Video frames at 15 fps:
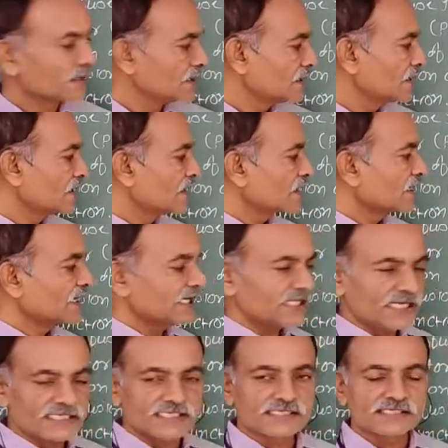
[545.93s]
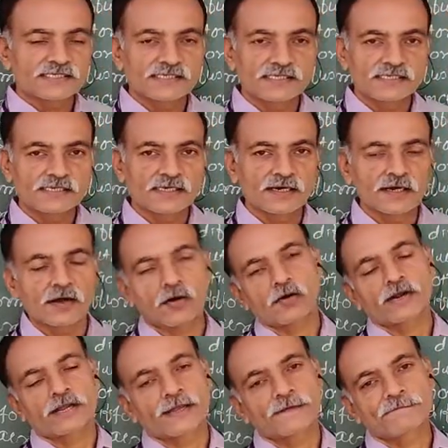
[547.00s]
Here is okay.
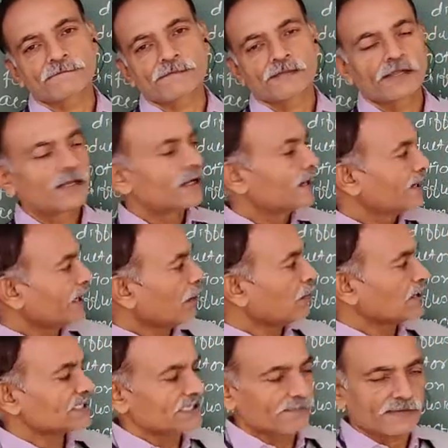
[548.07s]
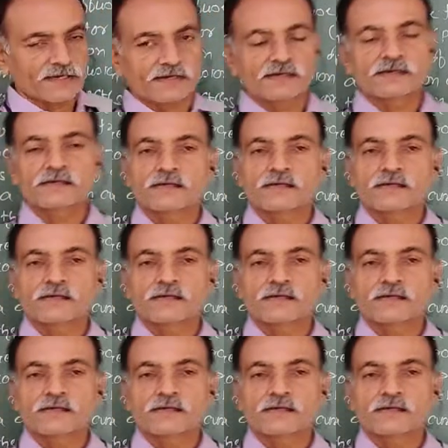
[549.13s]
Now what's happened?